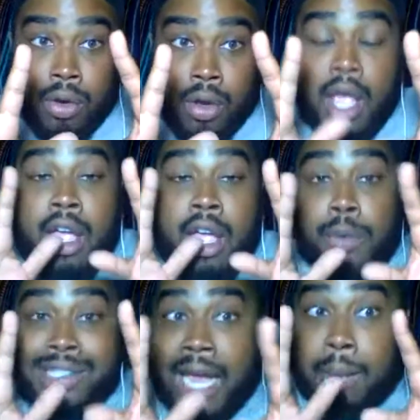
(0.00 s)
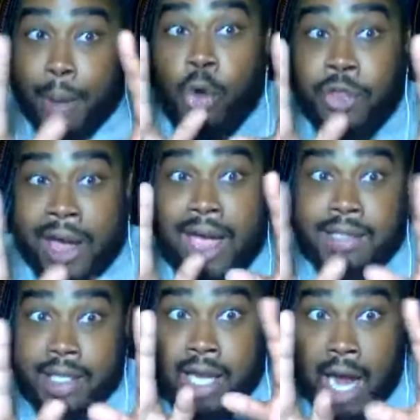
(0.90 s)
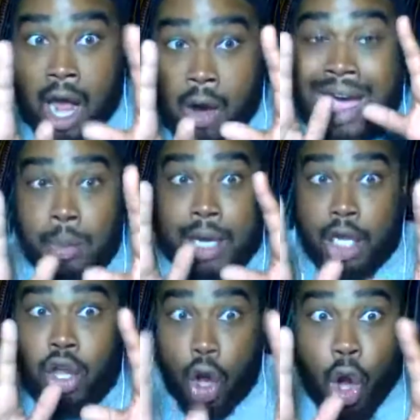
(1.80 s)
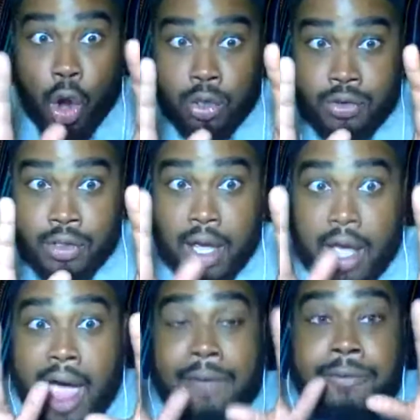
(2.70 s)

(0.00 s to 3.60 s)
It would take both hands to count how many girls have